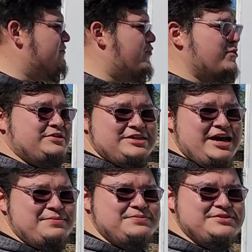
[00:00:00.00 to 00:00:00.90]
four
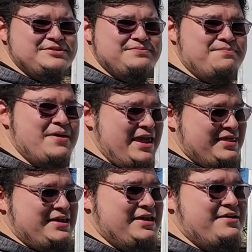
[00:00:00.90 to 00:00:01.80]
types
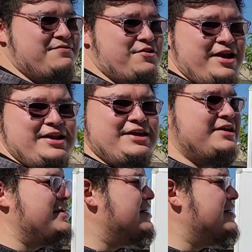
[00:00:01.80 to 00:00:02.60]
mainly of grading.